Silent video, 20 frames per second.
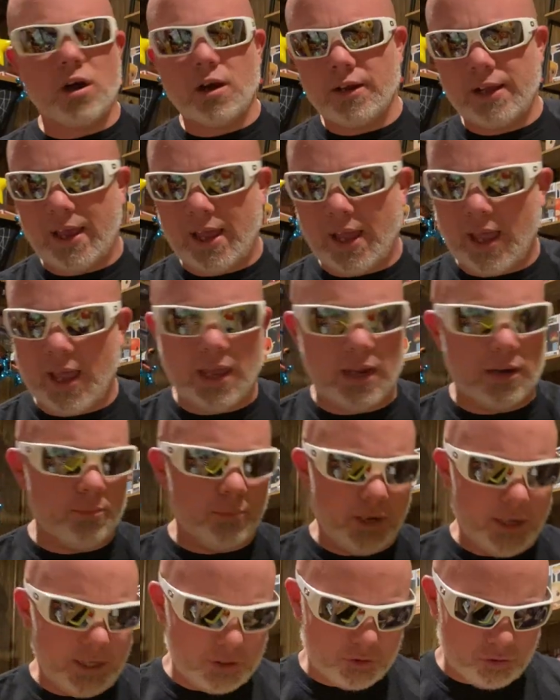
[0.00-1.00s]
all that
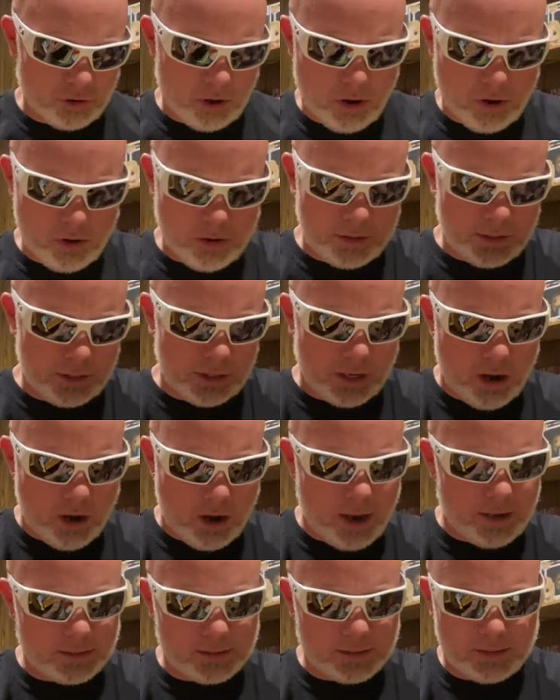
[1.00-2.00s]
anime drawing and
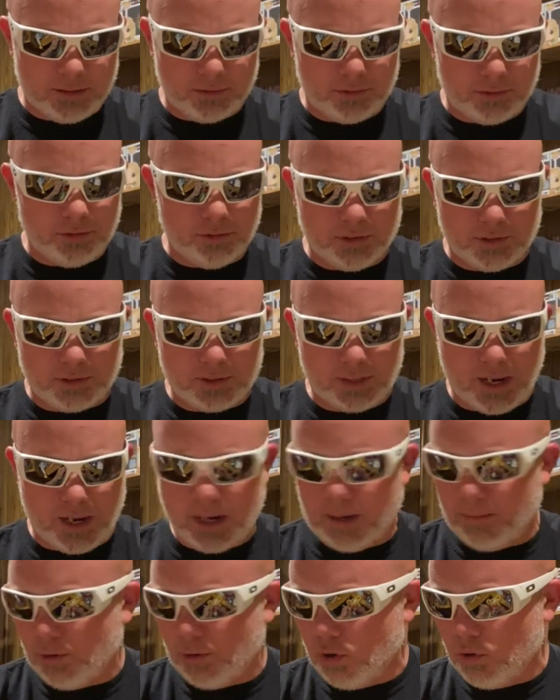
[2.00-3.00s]
all. I still do the
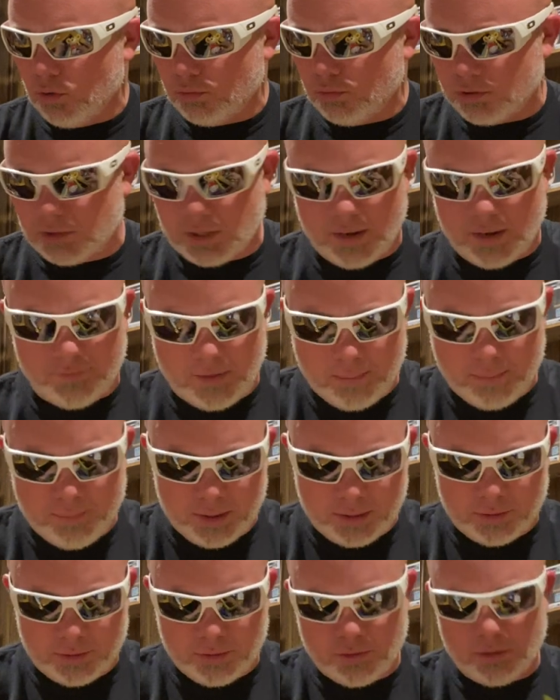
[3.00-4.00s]
same old stuff I've
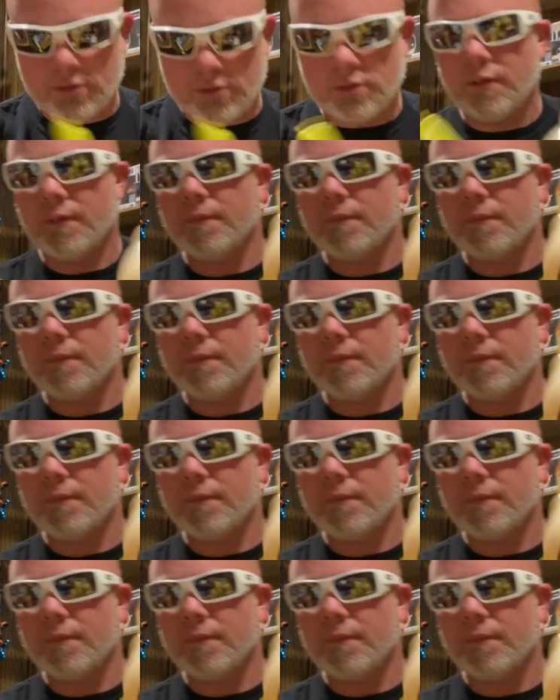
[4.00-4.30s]
been doing.